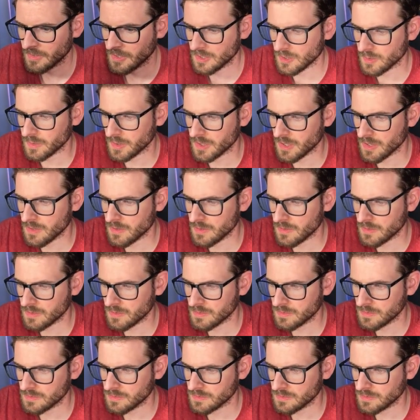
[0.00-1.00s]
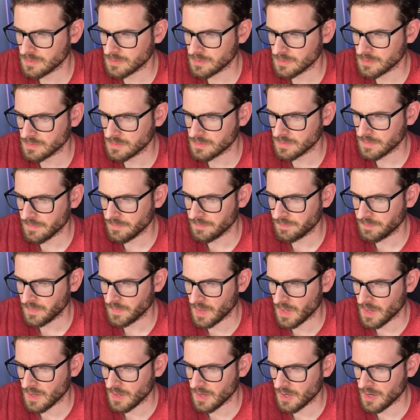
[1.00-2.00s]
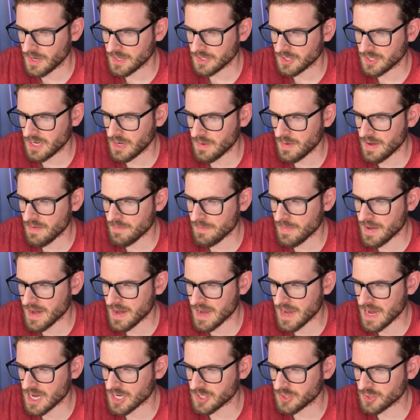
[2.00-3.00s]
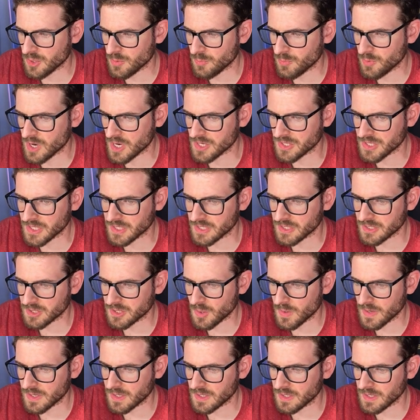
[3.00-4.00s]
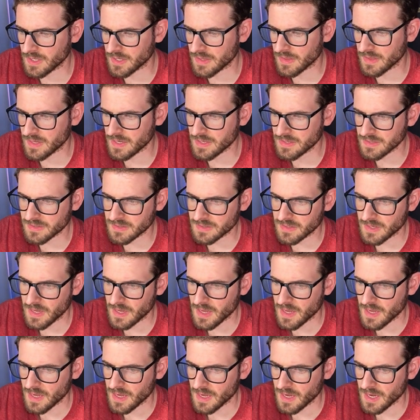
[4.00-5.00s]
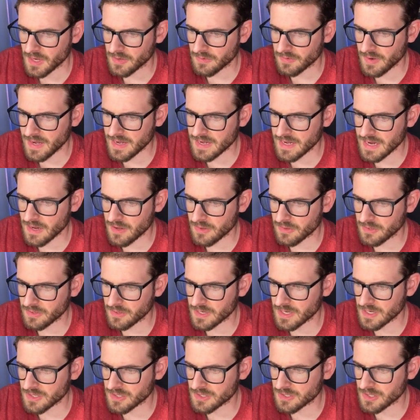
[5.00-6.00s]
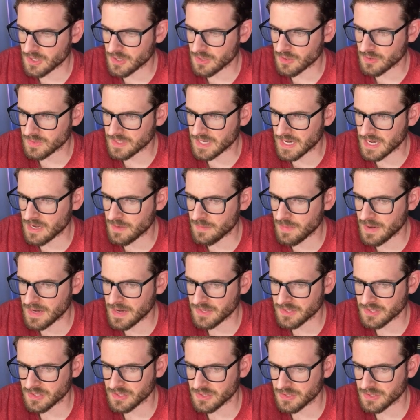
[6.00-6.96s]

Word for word: Here we go. All right, so now we have my Astro project. Let's go ahead and click this. And right now there is no database.